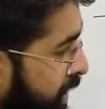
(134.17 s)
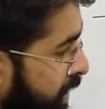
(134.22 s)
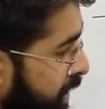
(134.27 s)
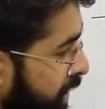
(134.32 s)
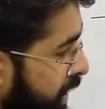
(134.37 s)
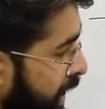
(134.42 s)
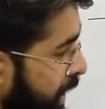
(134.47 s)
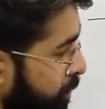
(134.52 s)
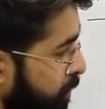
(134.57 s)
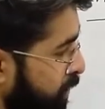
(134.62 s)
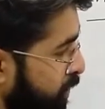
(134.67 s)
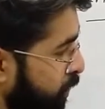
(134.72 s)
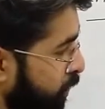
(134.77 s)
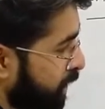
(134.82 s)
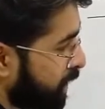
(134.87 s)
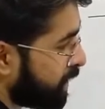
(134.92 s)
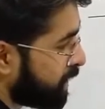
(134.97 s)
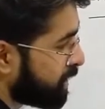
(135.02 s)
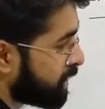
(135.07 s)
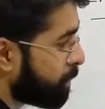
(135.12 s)
color I am
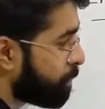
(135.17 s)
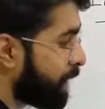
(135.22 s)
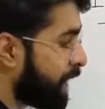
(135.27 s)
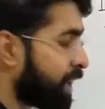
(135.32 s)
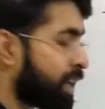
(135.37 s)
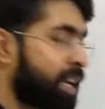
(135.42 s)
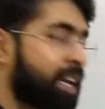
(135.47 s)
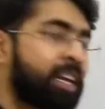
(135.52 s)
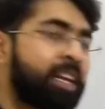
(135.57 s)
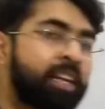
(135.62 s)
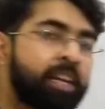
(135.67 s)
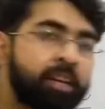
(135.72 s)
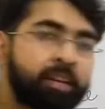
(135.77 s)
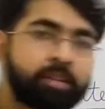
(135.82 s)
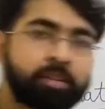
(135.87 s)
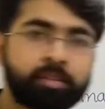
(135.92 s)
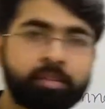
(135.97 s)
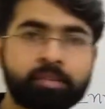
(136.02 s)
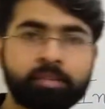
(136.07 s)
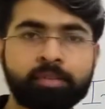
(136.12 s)
showing is a bacteria.
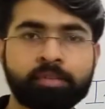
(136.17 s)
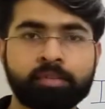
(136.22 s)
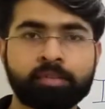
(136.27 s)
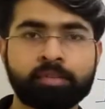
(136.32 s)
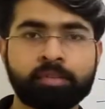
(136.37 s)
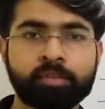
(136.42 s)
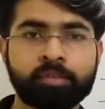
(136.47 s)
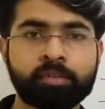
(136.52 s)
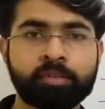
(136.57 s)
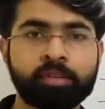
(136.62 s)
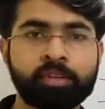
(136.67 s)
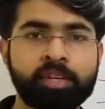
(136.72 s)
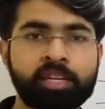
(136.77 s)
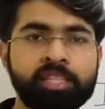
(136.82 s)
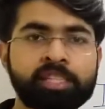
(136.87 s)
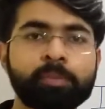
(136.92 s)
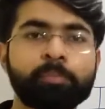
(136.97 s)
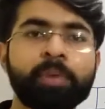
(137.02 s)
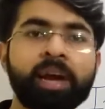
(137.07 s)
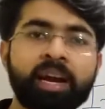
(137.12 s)

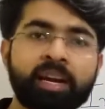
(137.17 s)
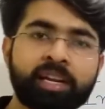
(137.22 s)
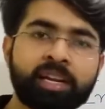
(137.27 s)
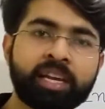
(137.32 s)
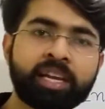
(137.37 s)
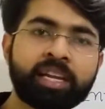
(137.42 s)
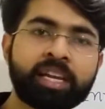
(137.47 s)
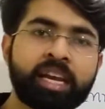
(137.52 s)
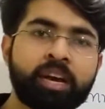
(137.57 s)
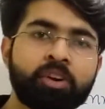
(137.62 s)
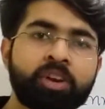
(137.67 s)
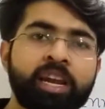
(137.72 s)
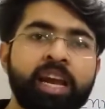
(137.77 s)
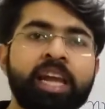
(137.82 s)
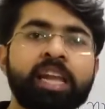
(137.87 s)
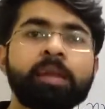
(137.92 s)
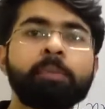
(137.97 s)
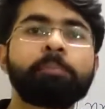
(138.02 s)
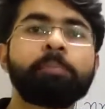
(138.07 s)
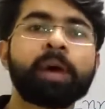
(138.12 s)
Is a bacteria or
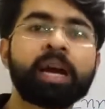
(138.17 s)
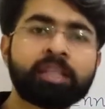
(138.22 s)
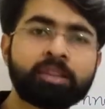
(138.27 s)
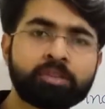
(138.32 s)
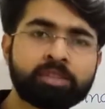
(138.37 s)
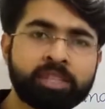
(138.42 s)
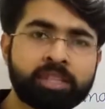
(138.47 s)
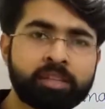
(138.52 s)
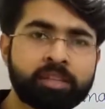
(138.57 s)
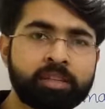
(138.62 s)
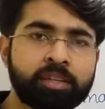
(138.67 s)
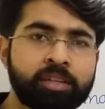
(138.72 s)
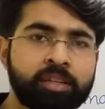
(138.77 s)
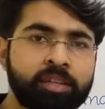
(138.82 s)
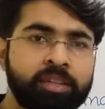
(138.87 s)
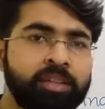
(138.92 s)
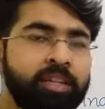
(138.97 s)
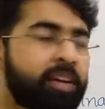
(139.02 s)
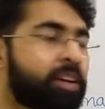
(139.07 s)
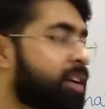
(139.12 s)
any pathogen
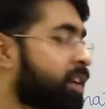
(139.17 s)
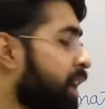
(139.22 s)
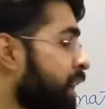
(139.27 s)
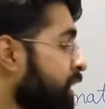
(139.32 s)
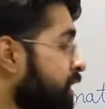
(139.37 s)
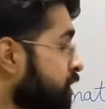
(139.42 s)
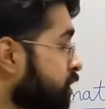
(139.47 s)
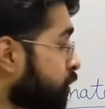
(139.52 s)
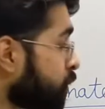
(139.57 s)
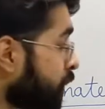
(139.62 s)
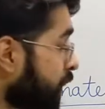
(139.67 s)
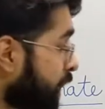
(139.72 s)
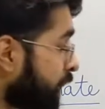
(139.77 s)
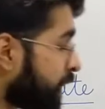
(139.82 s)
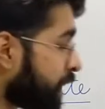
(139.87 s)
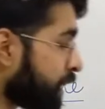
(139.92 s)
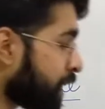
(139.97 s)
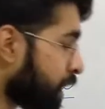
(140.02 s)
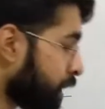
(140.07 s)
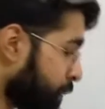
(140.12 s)
that tries to
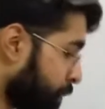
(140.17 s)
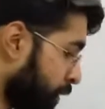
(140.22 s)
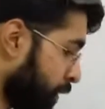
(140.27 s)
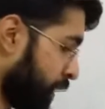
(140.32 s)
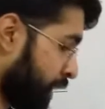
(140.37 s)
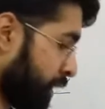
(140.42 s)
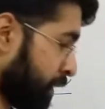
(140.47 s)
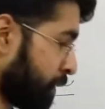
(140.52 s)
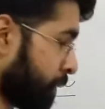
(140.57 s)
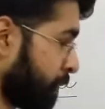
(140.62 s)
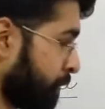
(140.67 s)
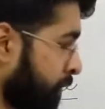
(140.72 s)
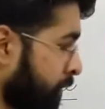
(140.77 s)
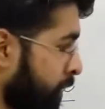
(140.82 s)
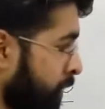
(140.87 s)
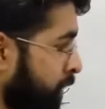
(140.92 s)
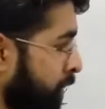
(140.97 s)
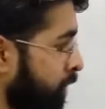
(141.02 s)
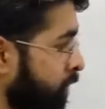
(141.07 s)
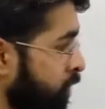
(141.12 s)
enter our body.
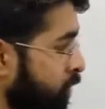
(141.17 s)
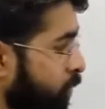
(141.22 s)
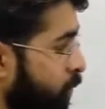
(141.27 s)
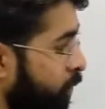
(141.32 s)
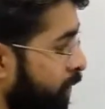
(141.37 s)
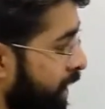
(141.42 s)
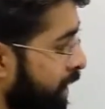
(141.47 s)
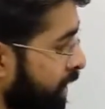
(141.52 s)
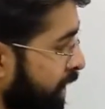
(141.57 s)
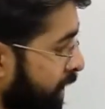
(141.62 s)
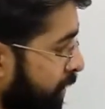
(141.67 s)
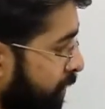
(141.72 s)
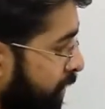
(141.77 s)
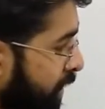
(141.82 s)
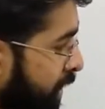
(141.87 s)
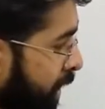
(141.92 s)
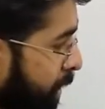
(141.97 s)
So when it will